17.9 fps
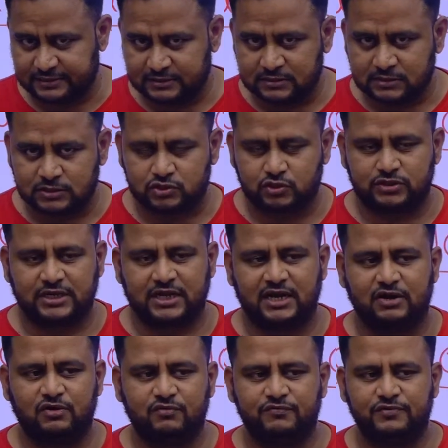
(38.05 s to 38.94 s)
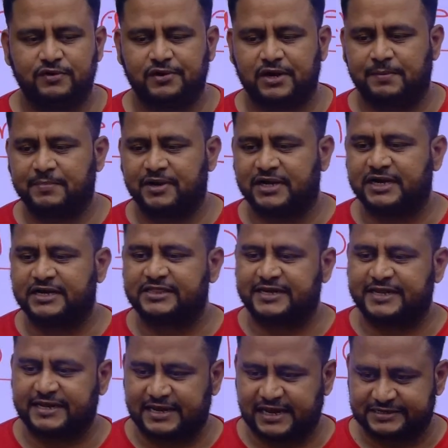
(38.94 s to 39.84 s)
So till now we have completed 3
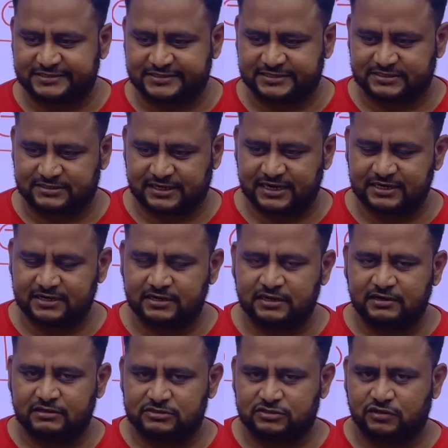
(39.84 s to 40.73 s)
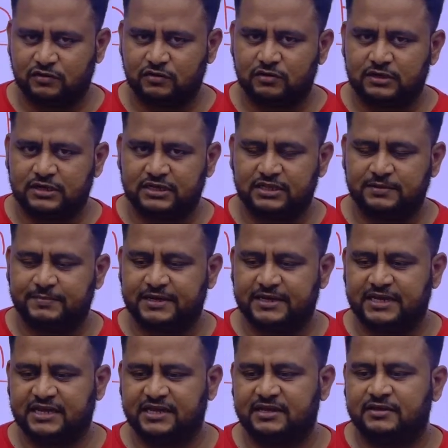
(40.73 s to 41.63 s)
classes, right? So in the
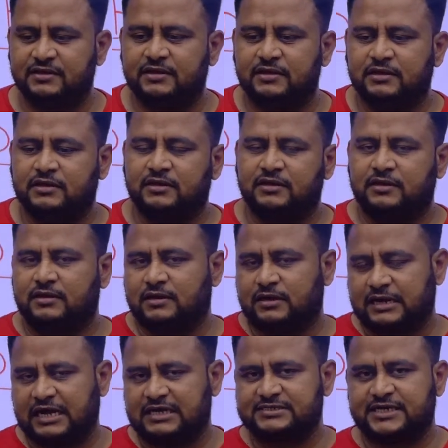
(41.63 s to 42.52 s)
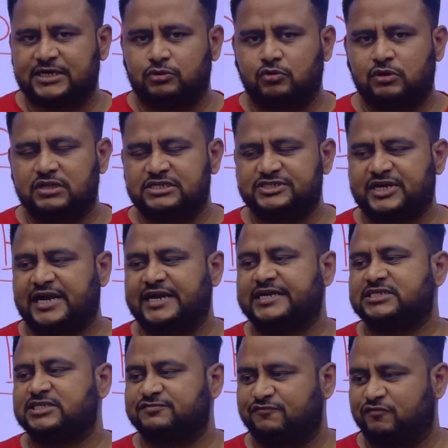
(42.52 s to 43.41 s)
beginning class I told the
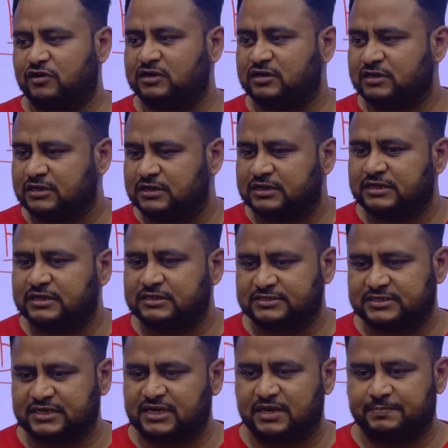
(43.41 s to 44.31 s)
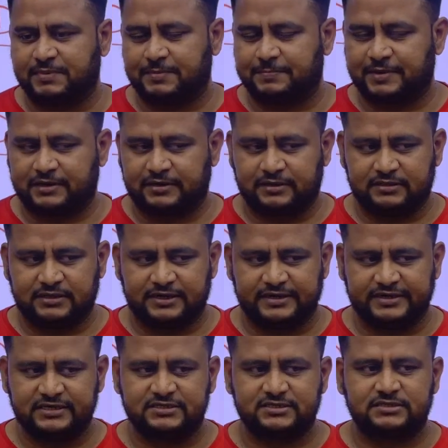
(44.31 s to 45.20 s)
strategy for general paper, that
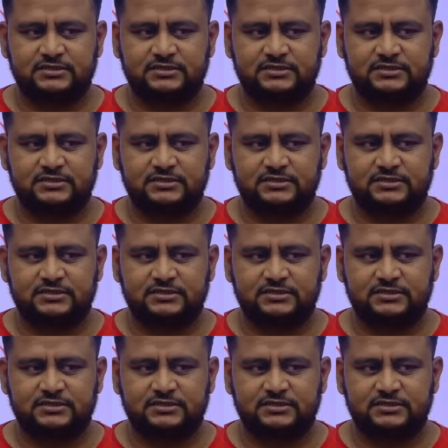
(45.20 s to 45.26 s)
is